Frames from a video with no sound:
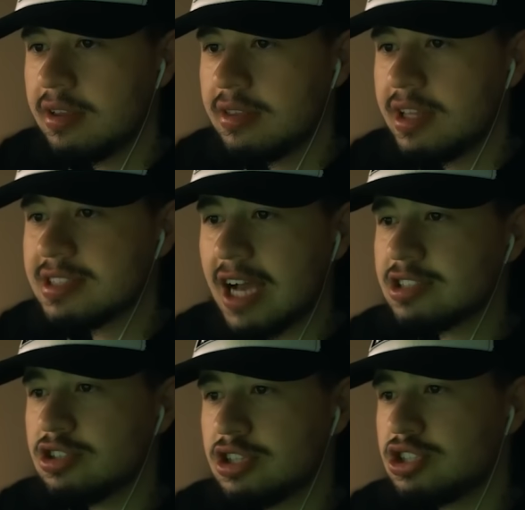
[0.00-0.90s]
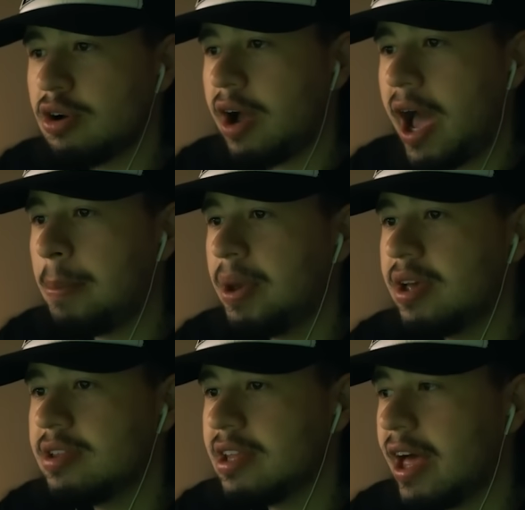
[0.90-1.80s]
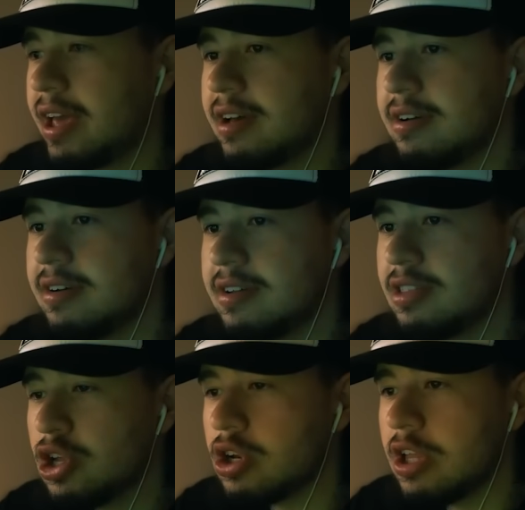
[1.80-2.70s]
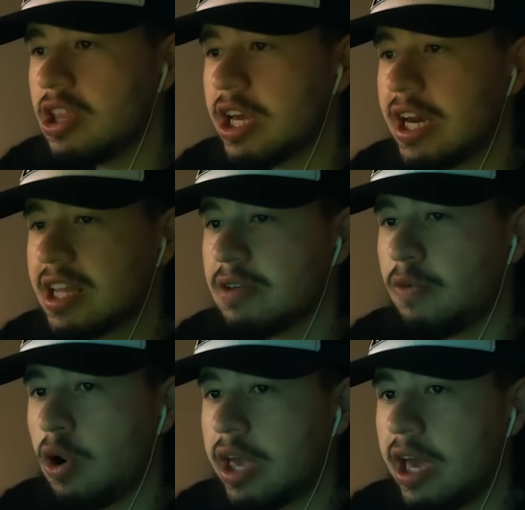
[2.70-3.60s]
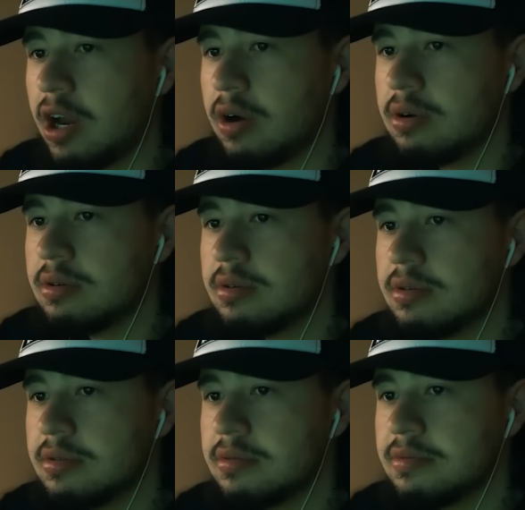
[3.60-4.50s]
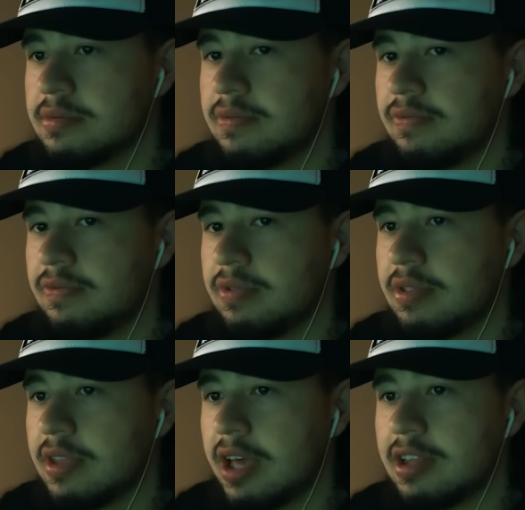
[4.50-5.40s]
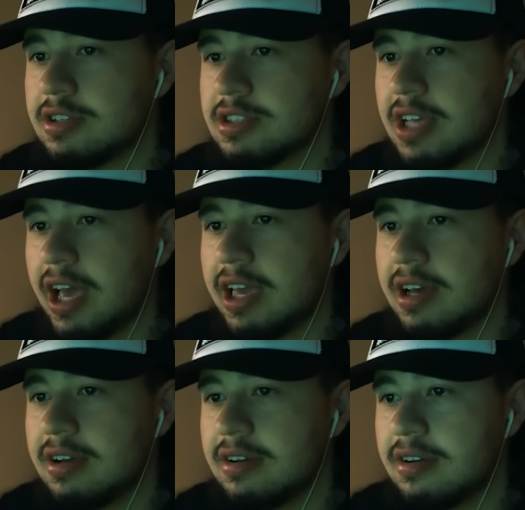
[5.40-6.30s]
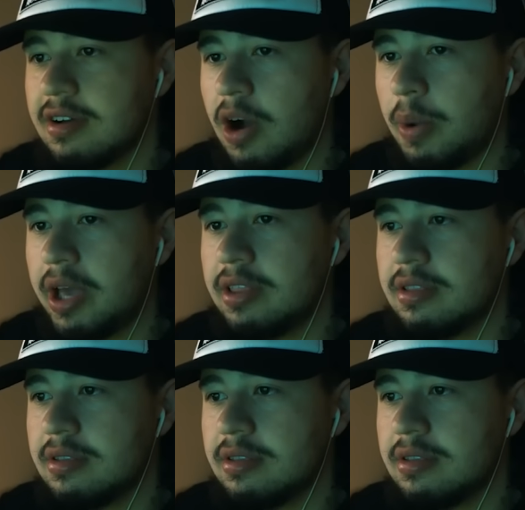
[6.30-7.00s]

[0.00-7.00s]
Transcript: These guys are just so happy. They're like literally looking at the volcano. And they're just like, oh wait.